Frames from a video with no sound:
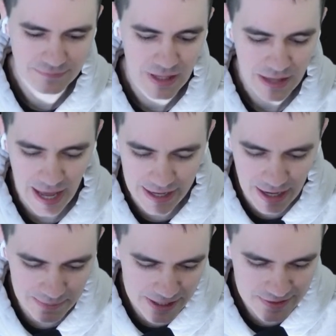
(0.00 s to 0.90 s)

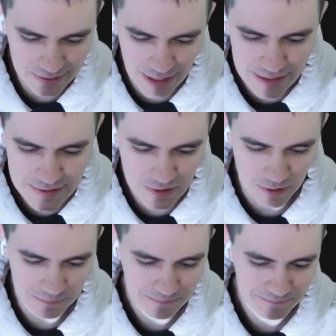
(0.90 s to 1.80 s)
AI makes it a lot
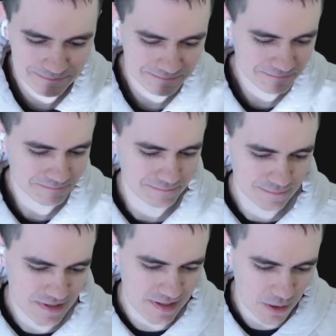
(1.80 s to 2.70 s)
easier.
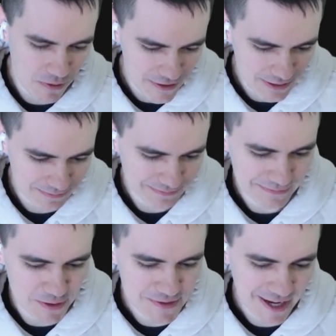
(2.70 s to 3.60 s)
Stick with it.
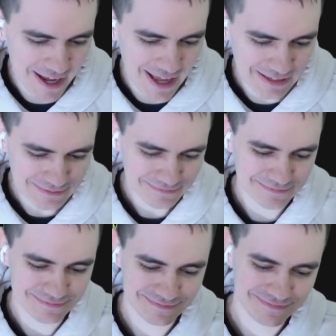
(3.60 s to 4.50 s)
Use AI.
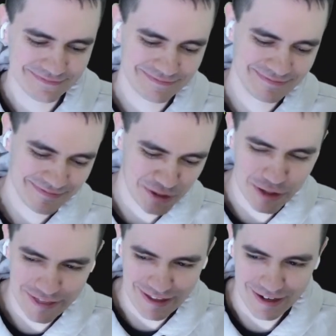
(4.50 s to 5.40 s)
You'll
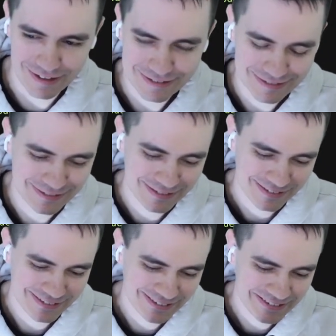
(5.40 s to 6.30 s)
get there.
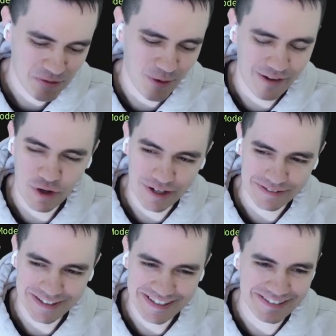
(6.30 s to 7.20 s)
Whatever
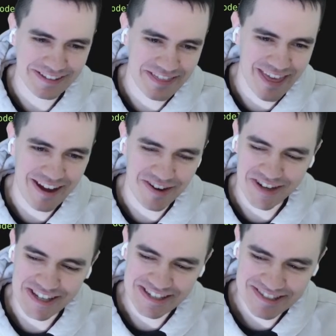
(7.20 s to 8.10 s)
there
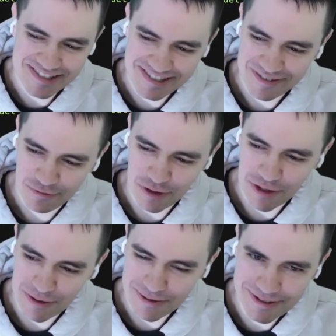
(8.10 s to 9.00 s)
is for you.